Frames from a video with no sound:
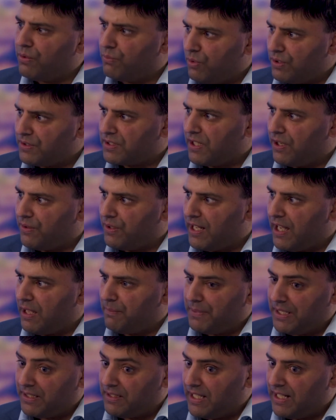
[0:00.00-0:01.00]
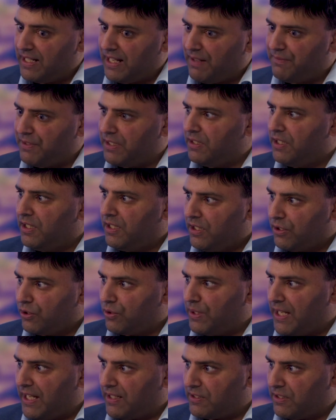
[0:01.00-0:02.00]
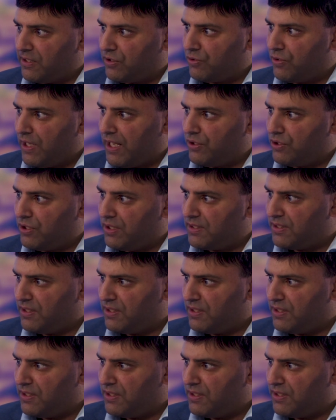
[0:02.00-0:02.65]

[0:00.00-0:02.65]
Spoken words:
what's going to happen and then having good exit strategies.